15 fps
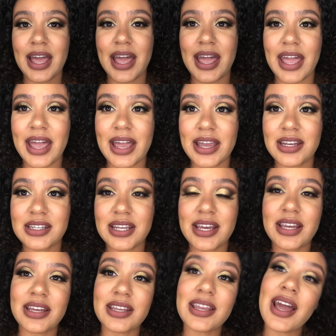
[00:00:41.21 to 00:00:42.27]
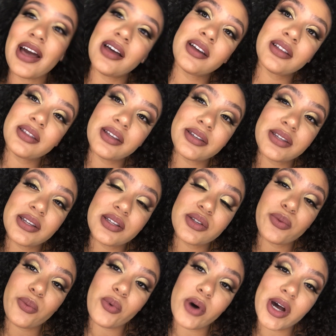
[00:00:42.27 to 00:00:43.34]
And yeah, this is
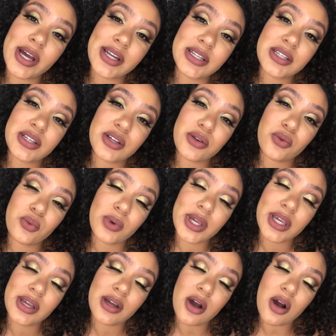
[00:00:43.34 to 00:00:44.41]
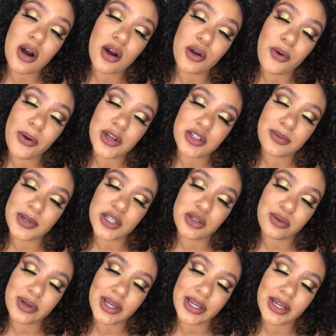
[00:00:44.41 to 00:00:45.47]
what we are going to be
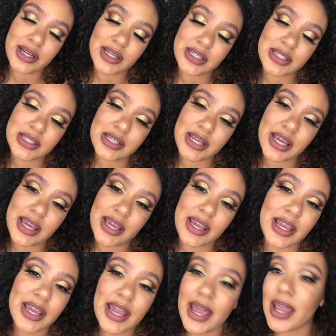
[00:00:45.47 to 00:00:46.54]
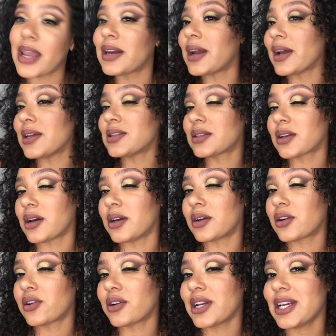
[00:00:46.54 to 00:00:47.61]
doing today. A nice cut
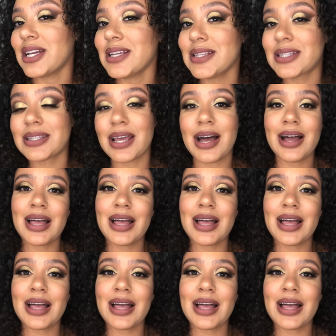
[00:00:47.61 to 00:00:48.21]
crease.